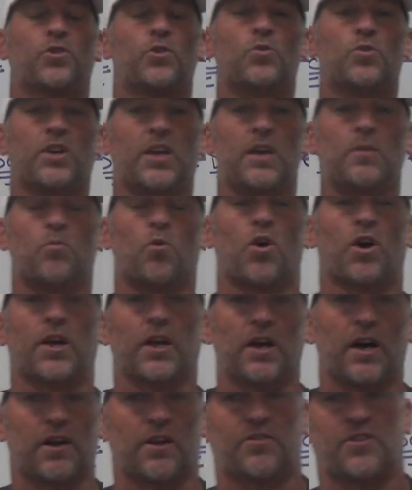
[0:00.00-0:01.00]
to keep
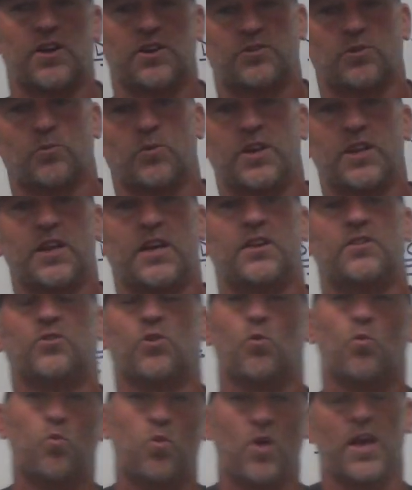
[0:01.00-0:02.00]
working on the things that we need
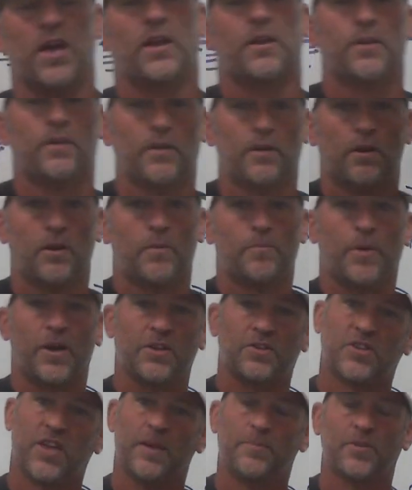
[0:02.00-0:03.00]
to win, but at
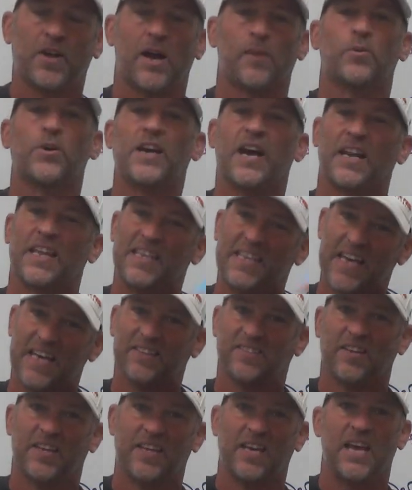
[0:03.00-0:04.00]
the same time, we got to
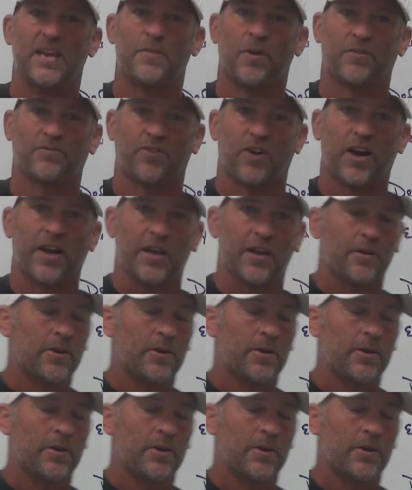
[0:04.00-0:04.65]
get to the game on Friday.